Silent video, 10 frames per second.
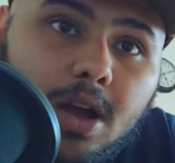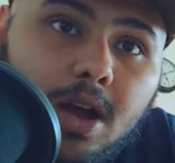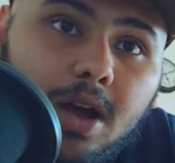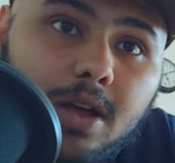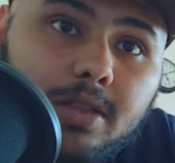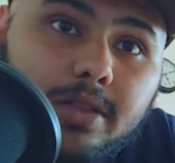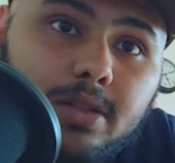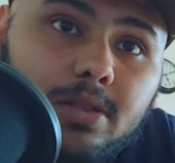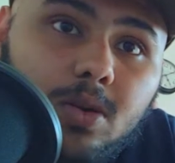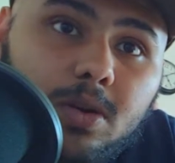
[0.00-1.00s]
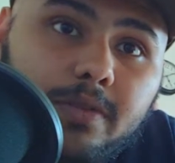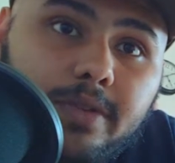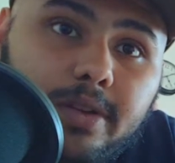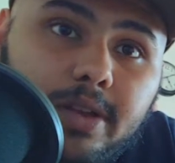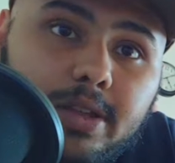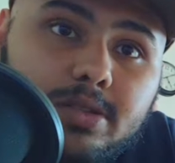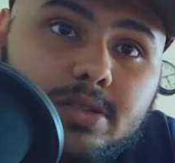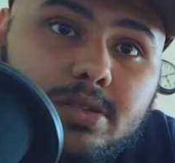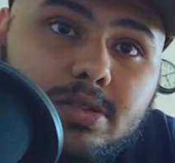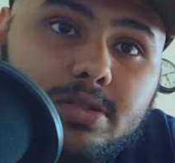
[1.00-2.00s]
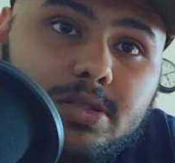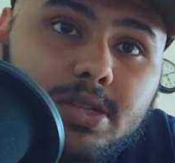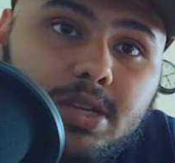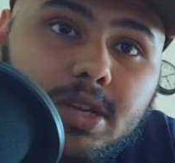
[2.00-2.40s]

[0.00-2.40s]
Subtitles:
the Lord of the Rings trilogy,